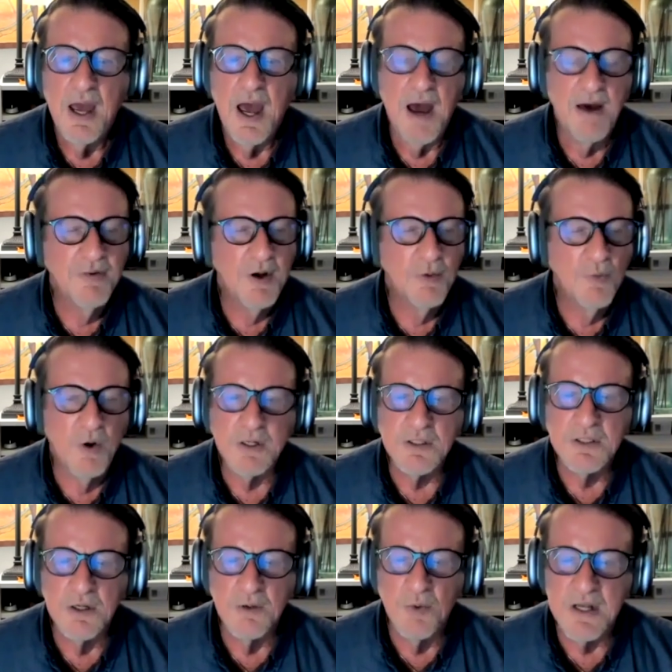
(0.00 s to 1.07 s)
Having
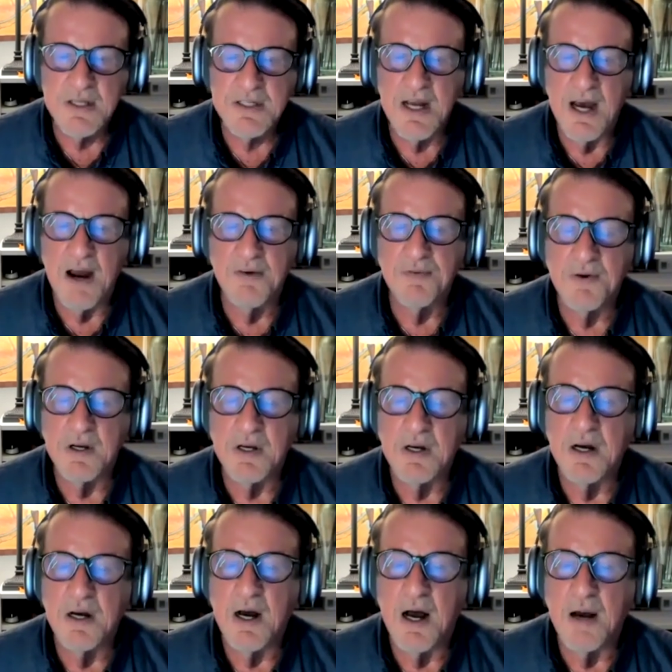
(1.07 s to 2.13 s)
worked in West
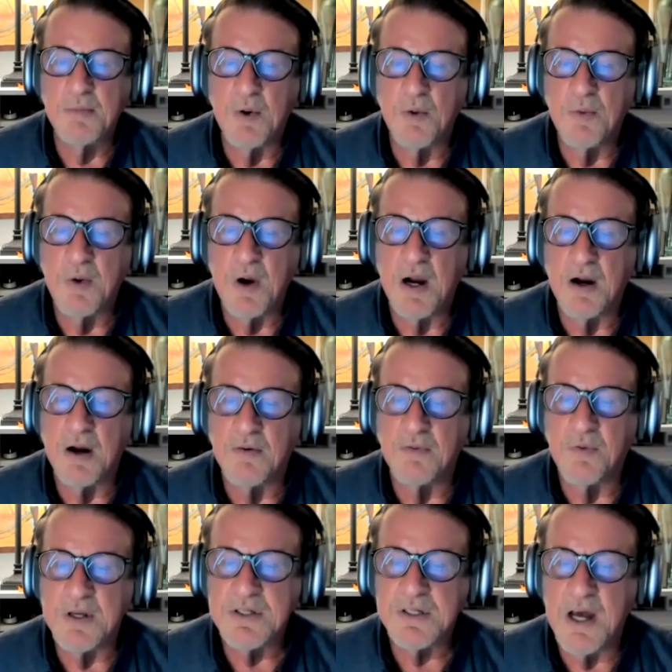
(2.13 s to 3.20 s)
Africa, I'm aware of
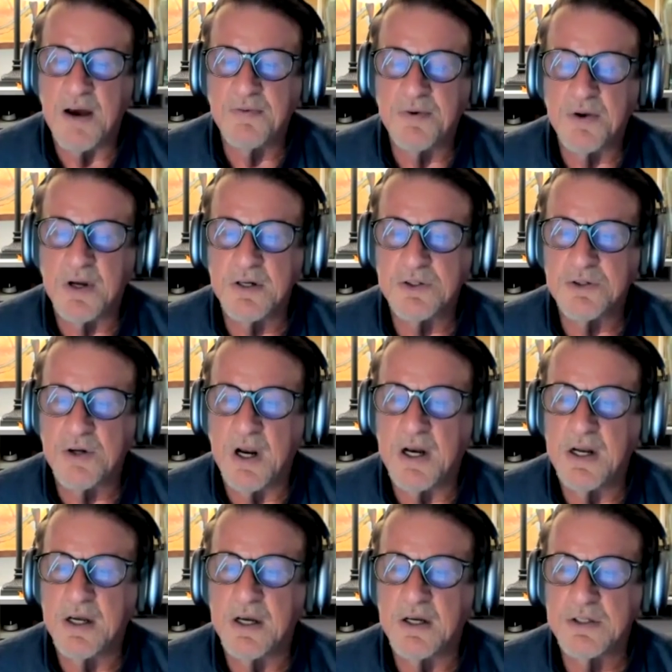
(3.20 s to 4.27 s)
West African
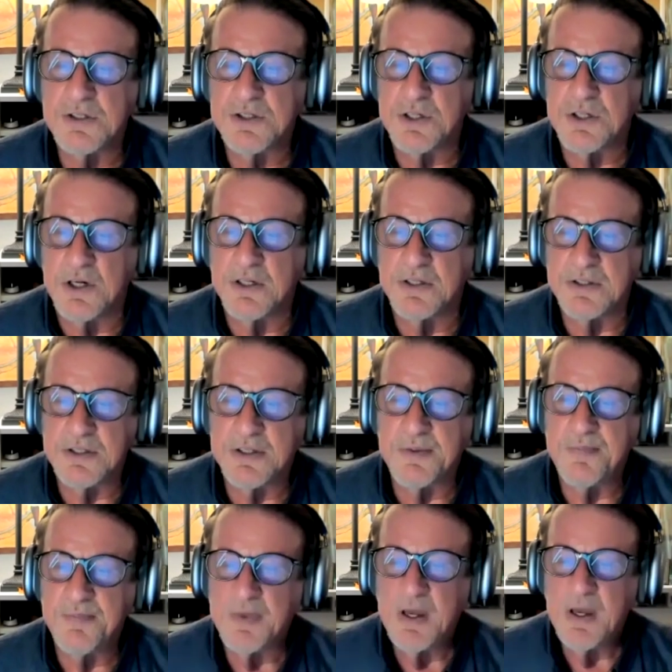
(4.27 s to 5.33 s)
trading concerns.
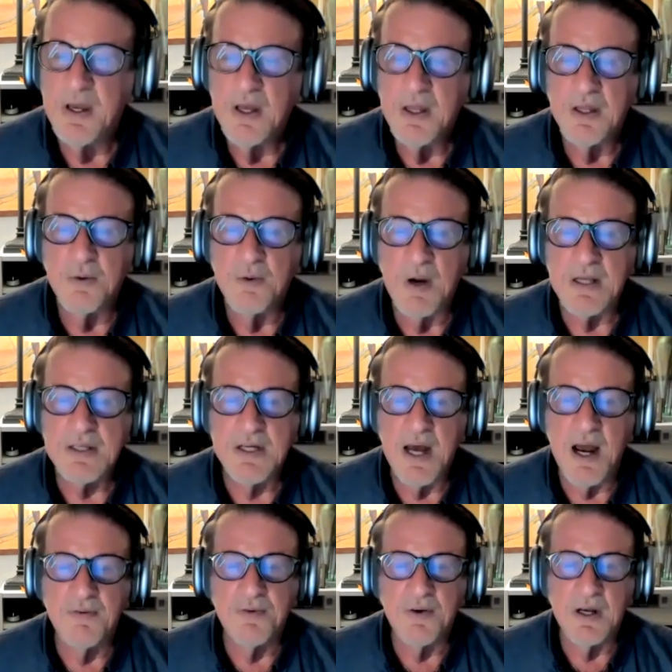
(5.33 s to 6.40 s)
The West
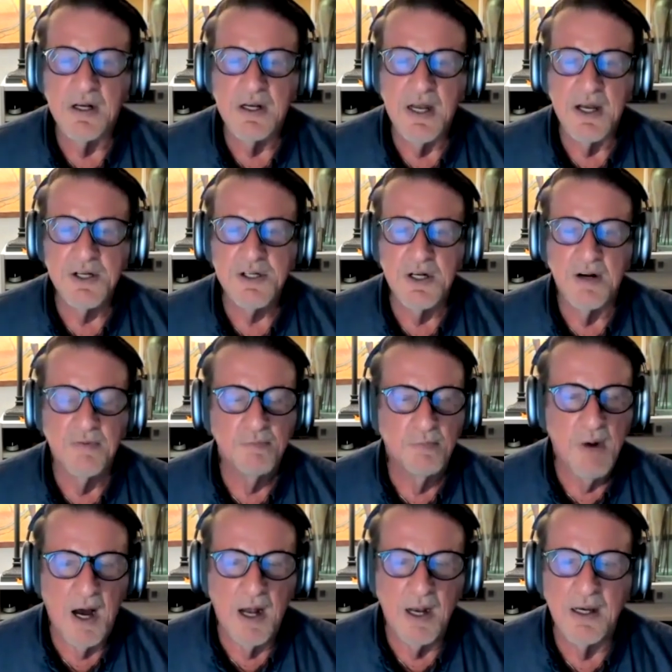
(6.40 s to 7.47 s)
African nation of
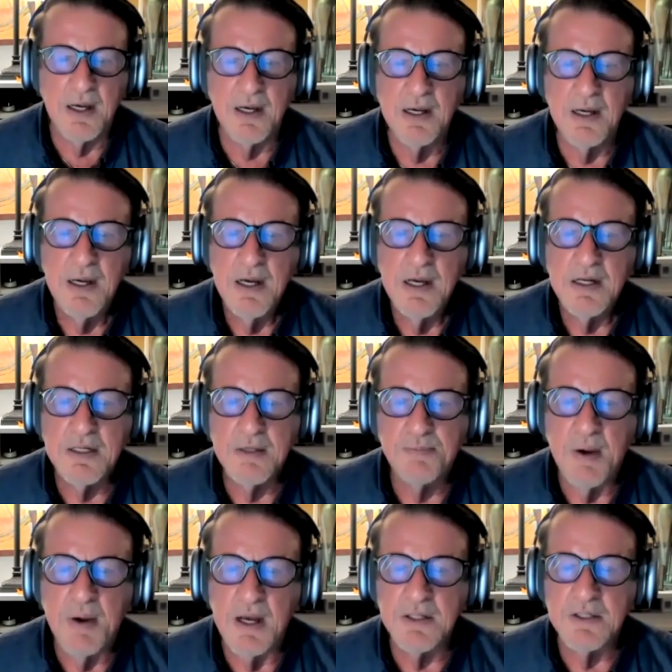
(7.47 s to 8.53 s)
Mali
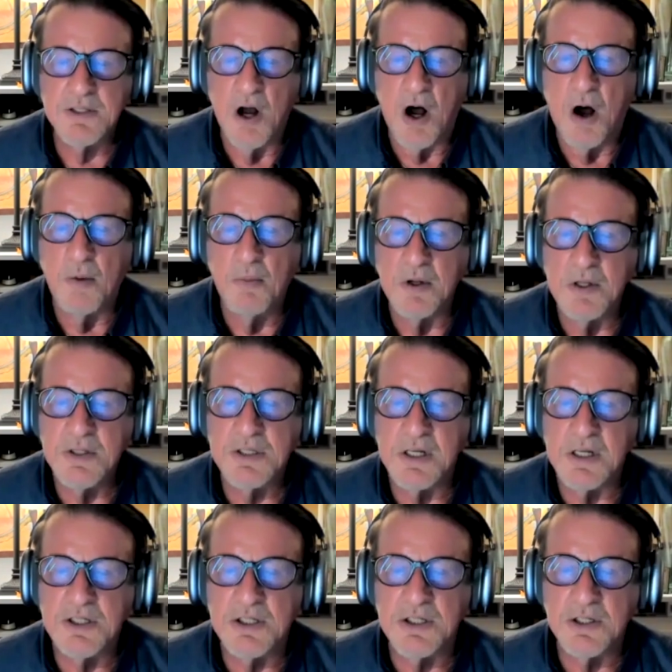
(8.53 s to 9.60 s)
depends almost
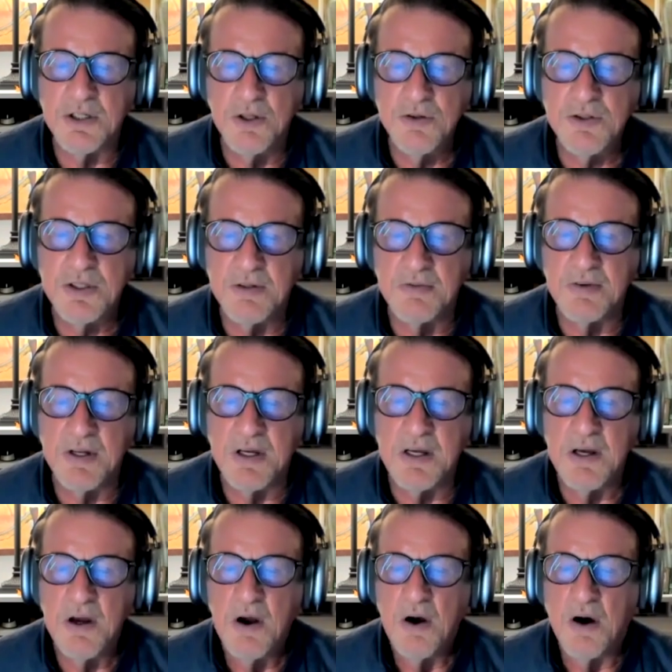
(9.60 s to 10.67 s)
exclusively
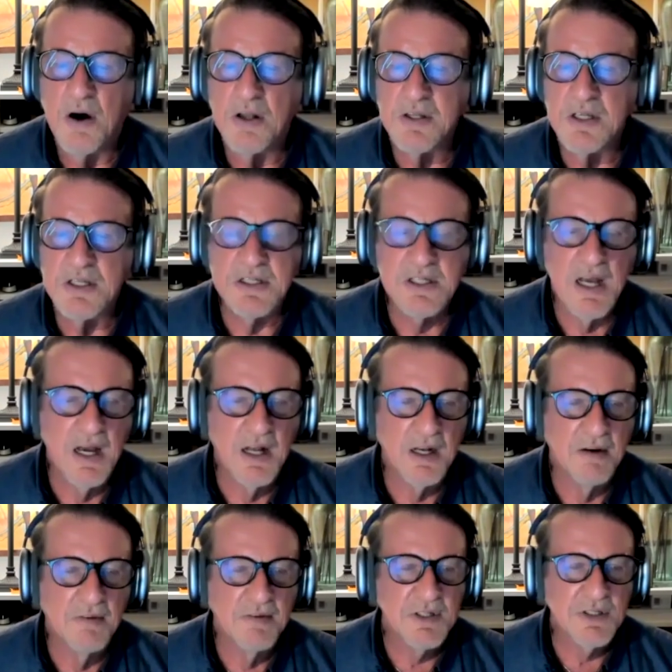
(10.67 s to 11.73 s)
on the sale
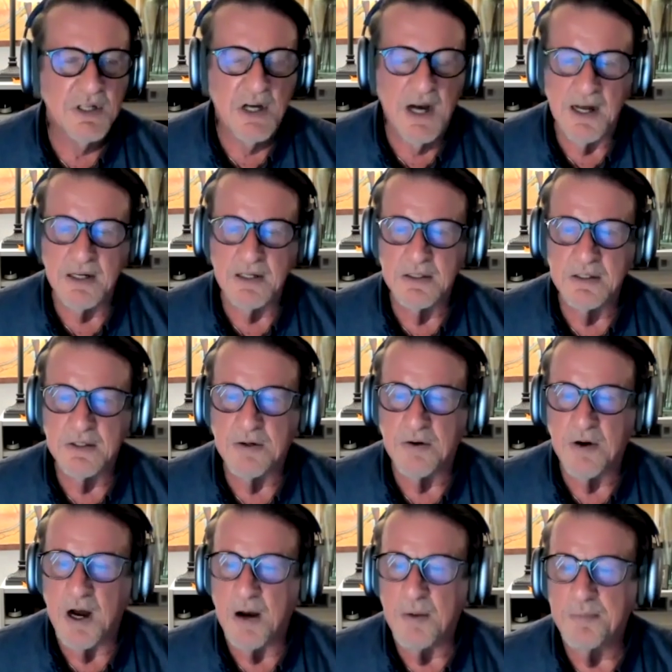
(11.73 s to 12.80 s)
of its cotton
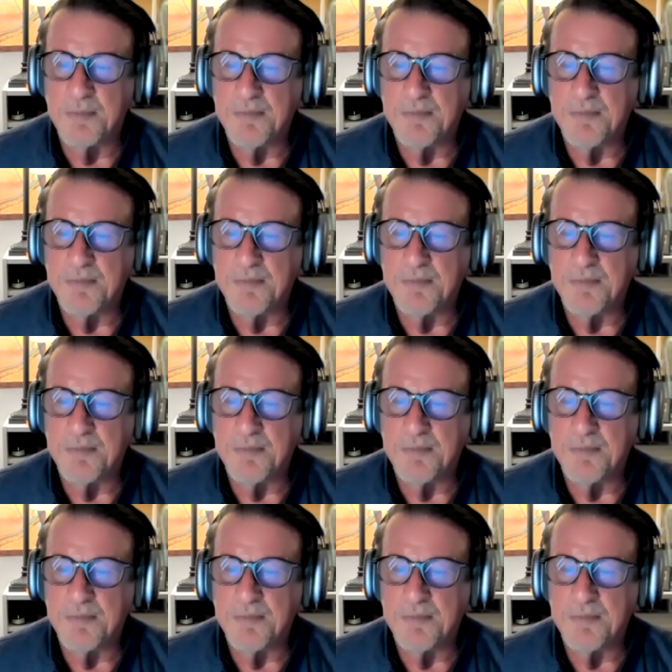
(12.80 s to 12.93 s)
crop.